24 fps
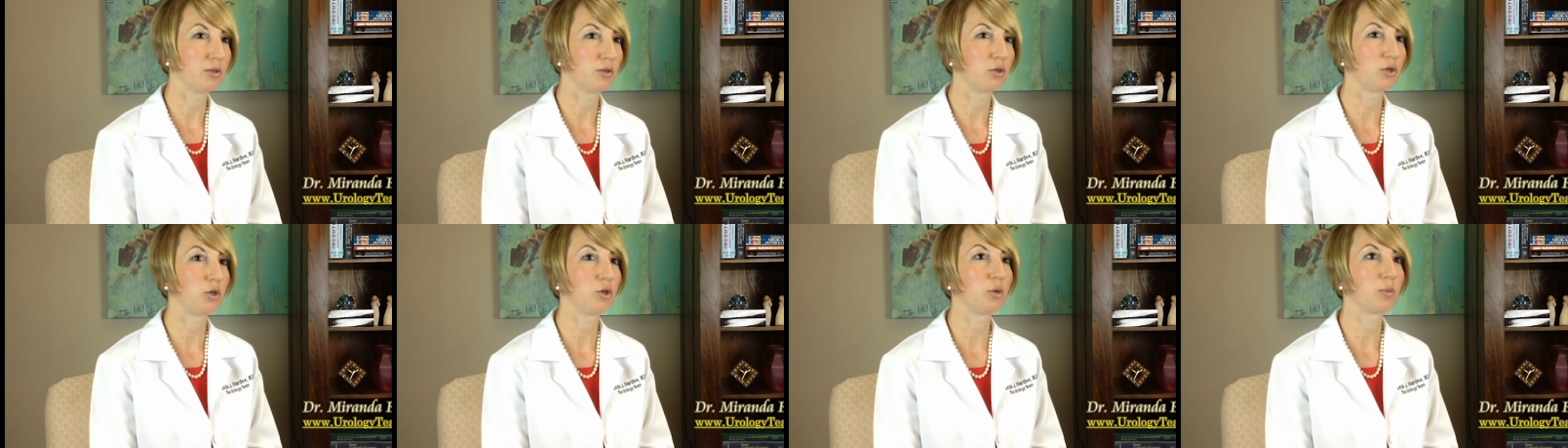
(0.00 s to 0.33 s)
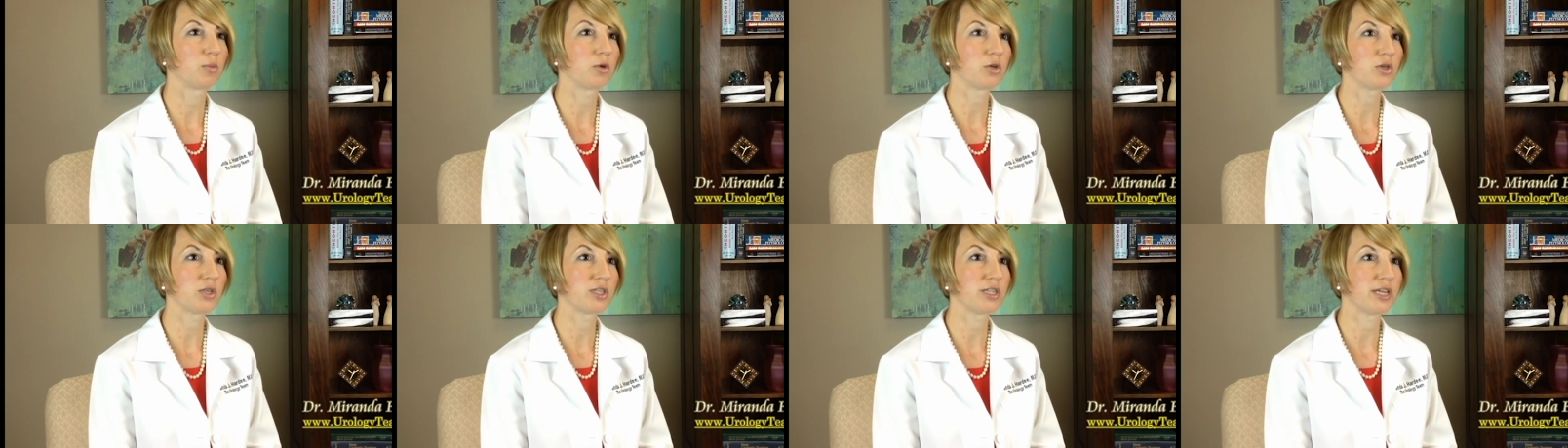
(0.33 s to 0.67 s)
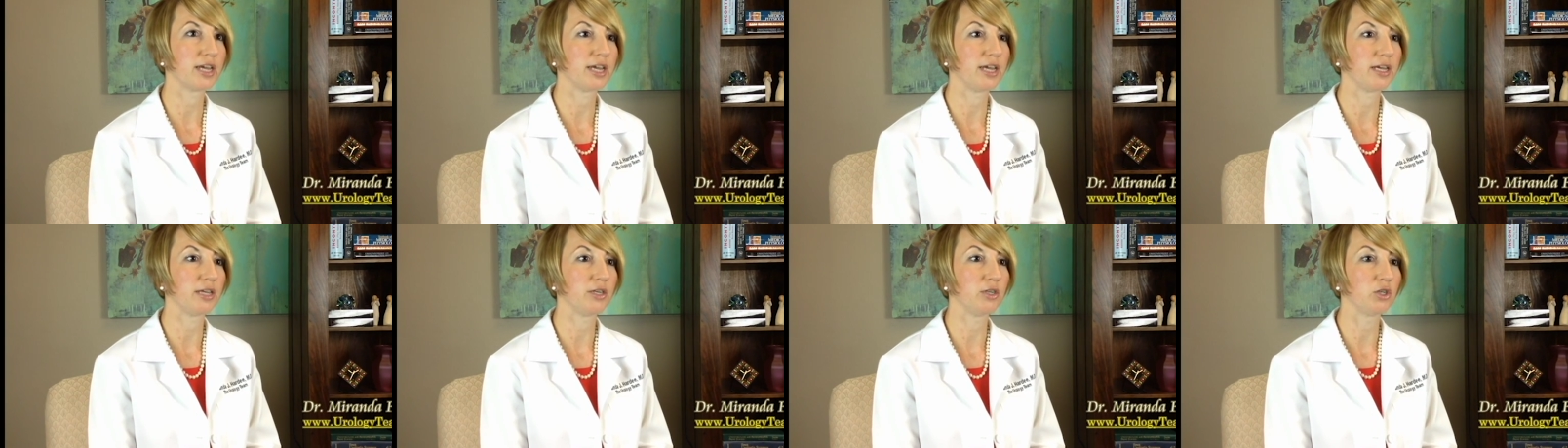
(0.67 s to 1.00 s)
tumor
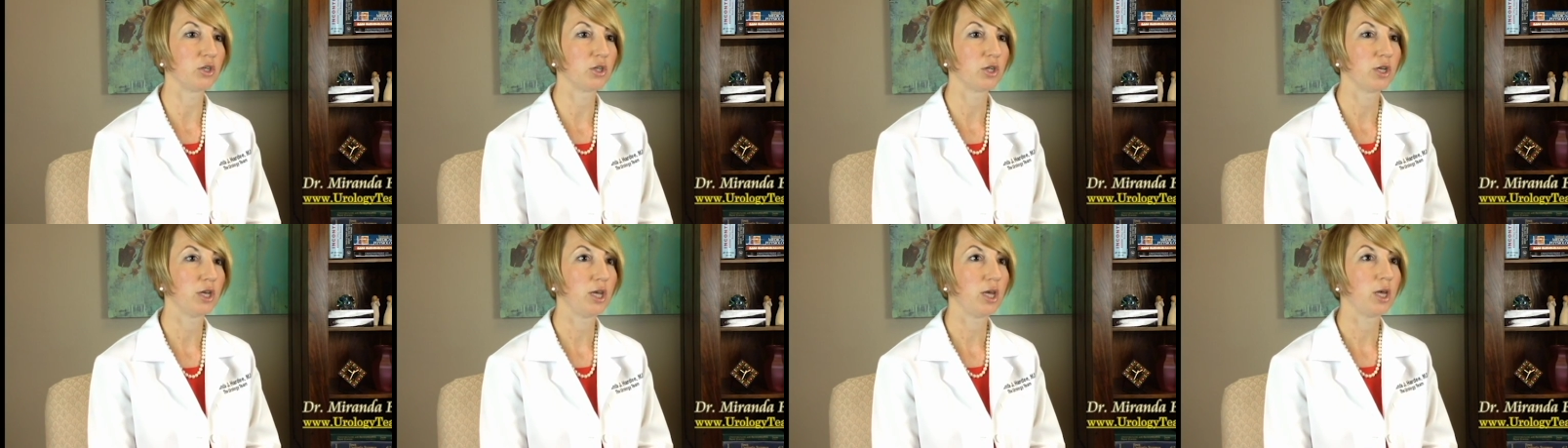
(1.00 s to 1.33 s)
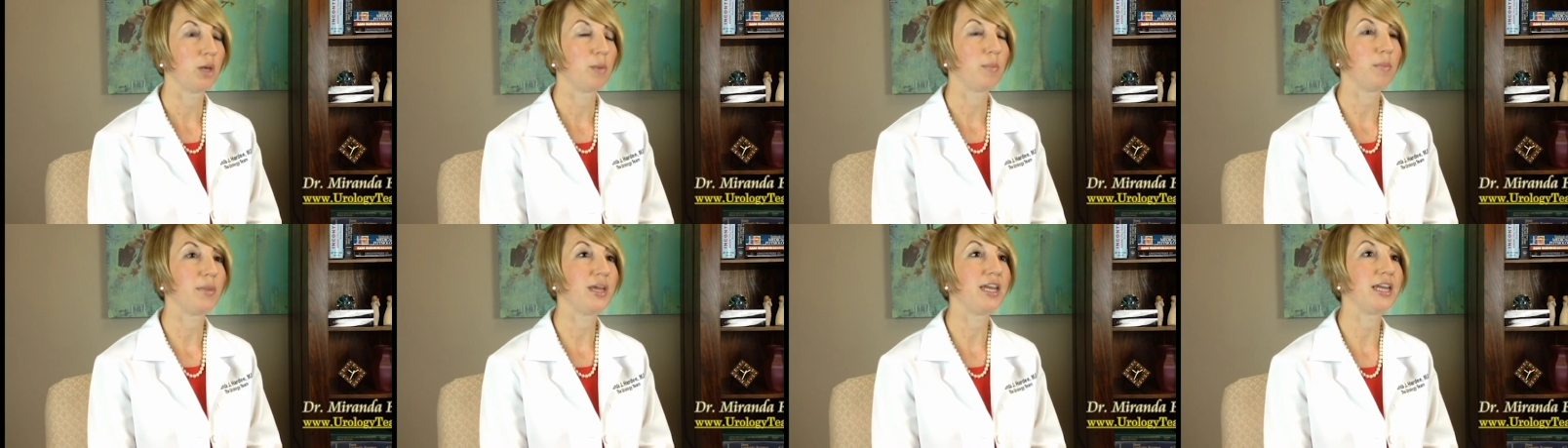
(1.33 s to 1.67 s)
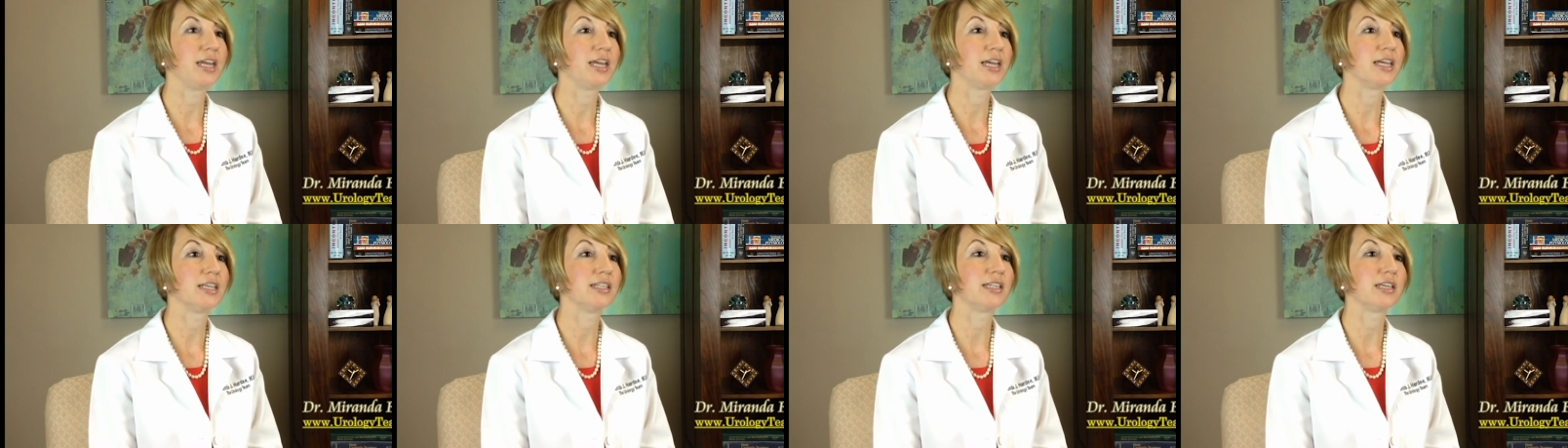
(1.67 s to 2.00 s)
stage,
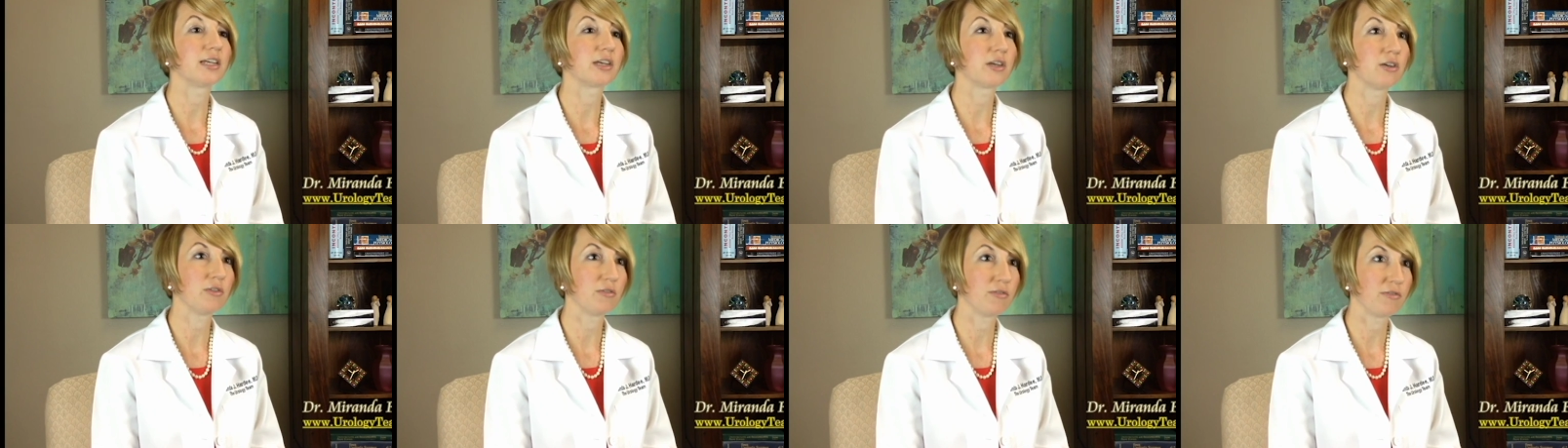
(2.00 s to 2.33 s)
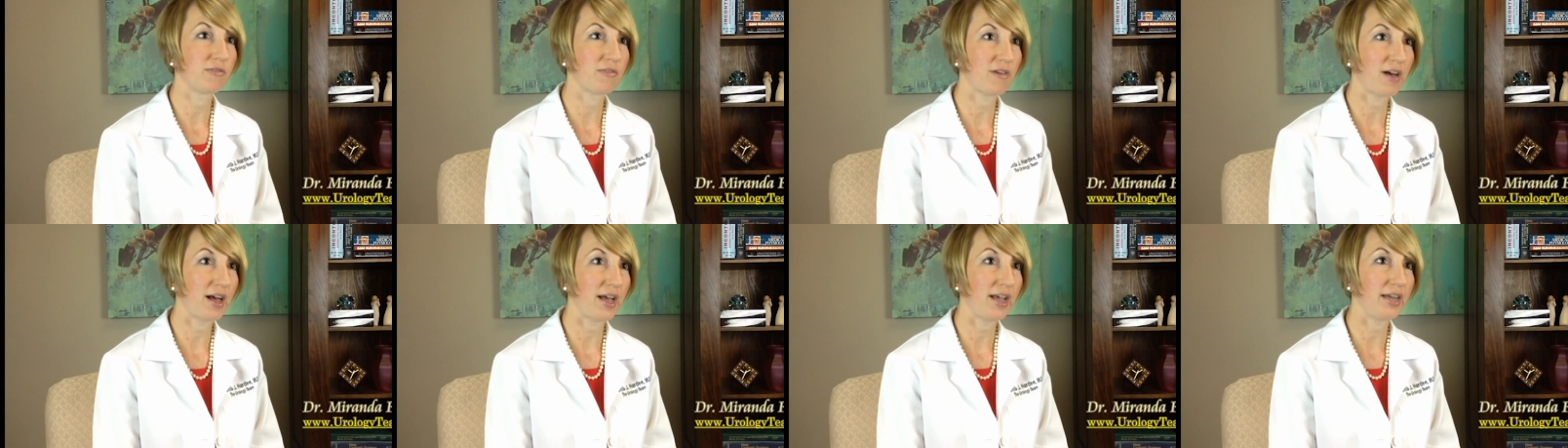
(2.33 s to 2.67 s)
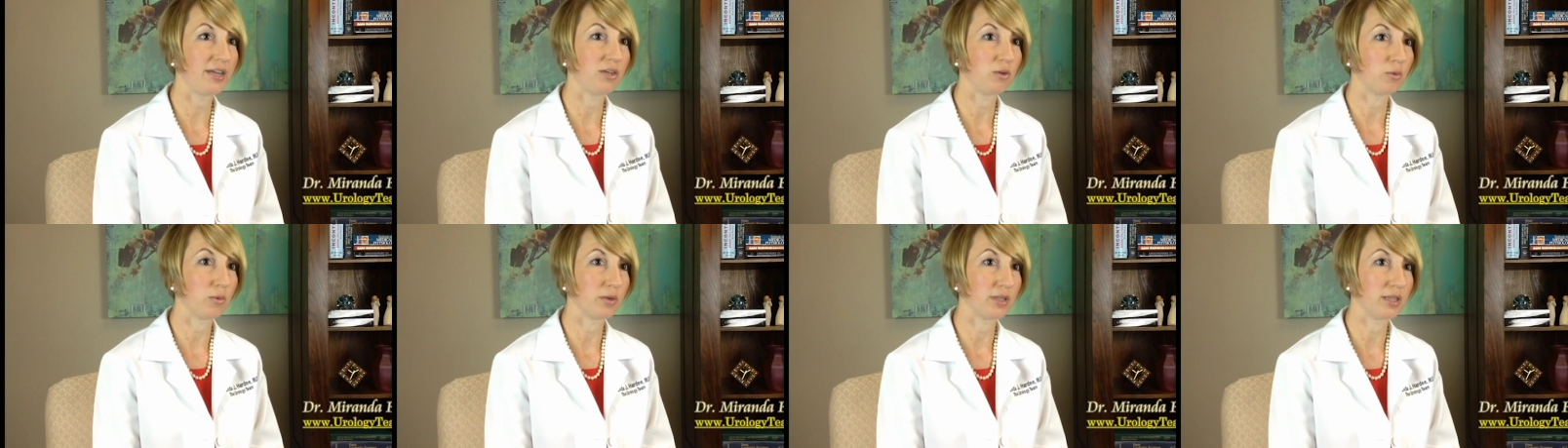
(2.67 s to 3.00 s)
meaning is it
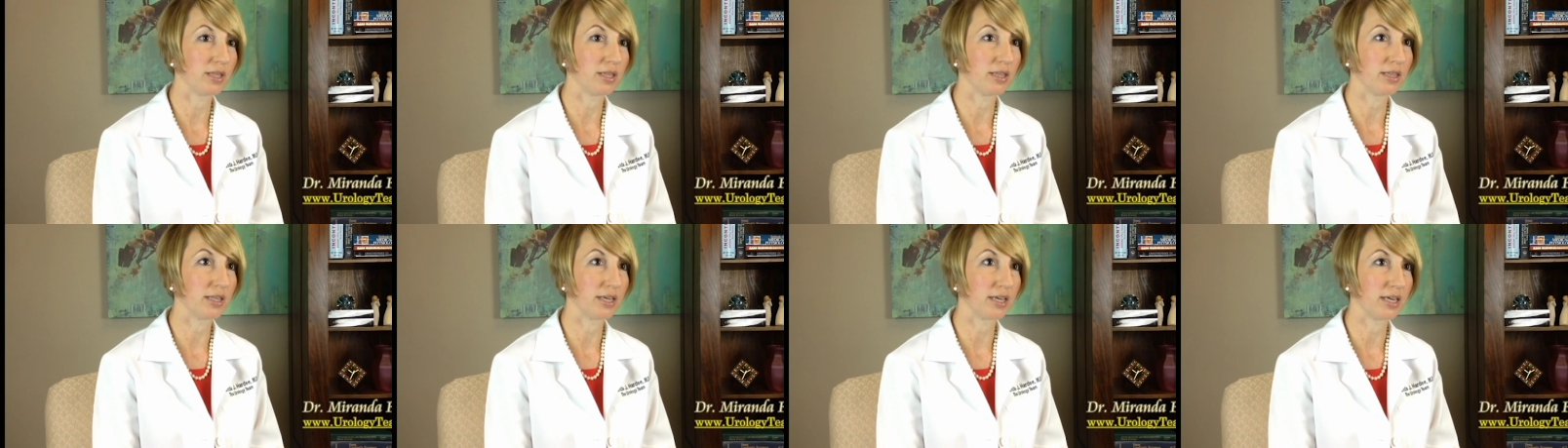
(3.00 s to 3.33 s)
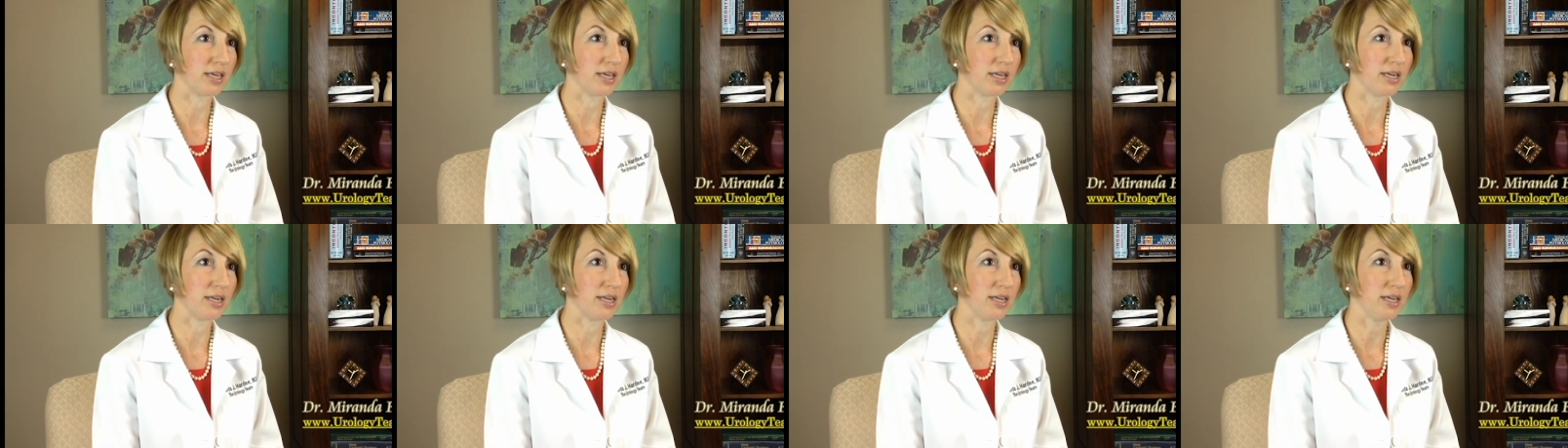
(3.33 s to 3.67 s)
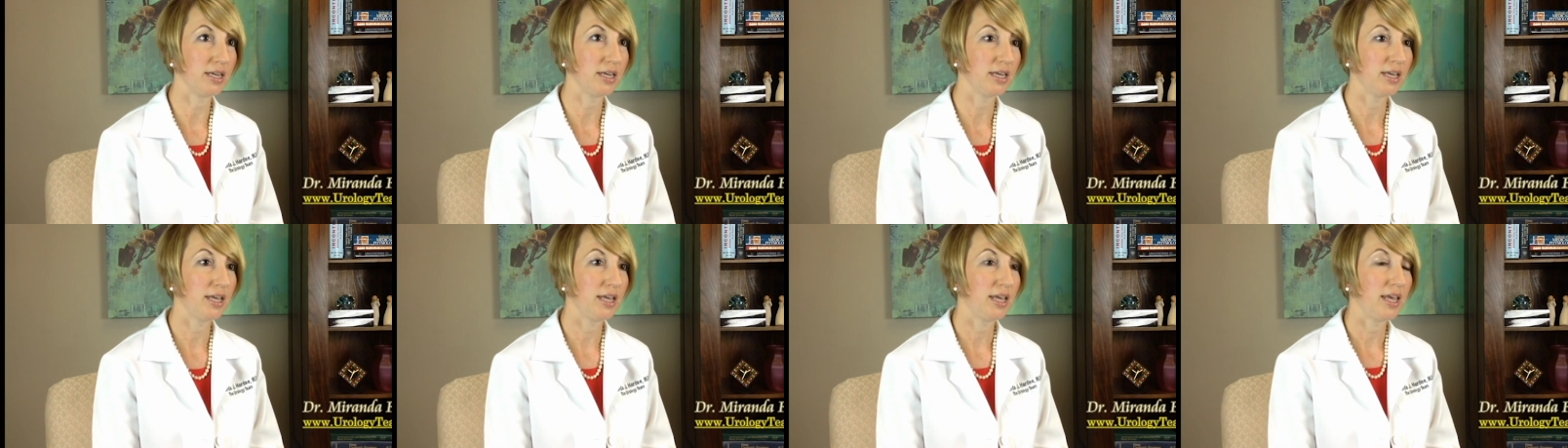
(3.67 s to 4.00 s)
confined within the kidney,